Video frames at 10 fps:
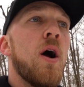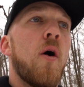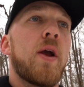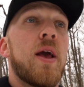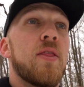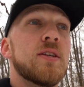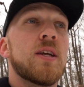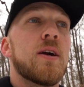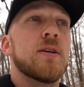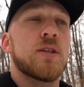okay, this
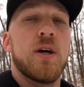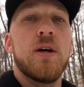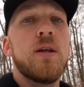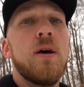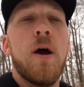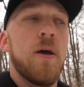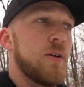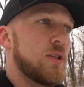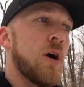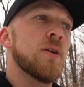area is good,
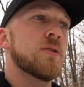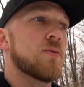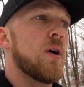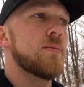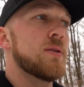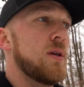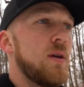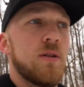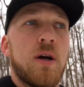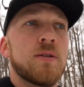there's tons of rubs,
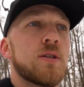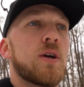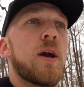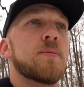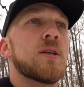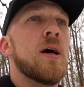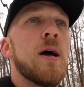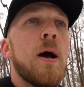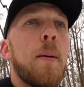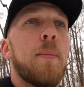tons of scrapes,
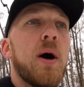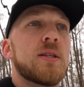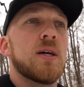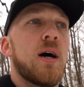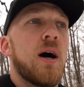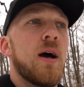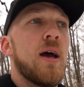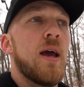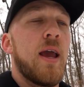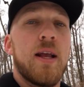but
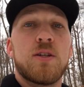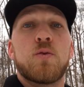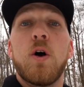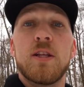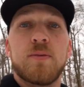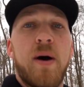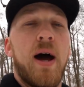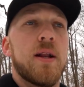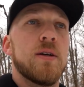it's a rut spot.